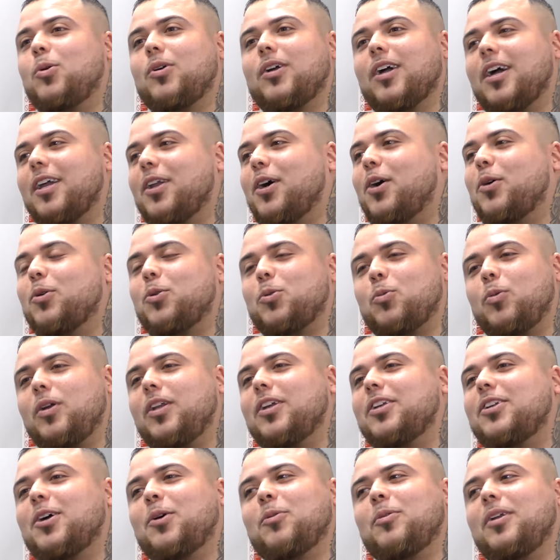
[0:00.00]
the door going, oh, was
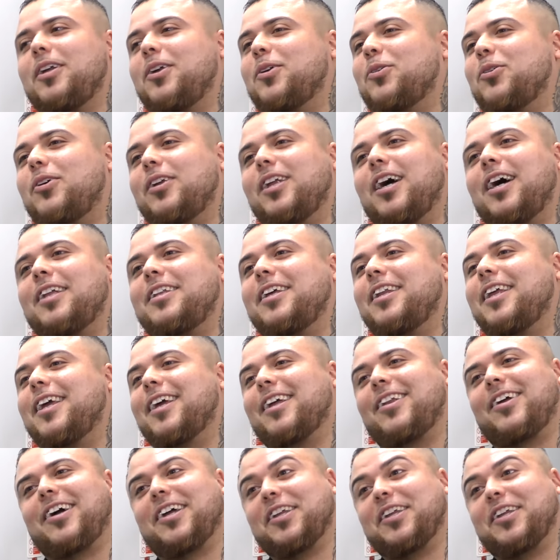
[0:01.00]
winners only, you're not allowed in here,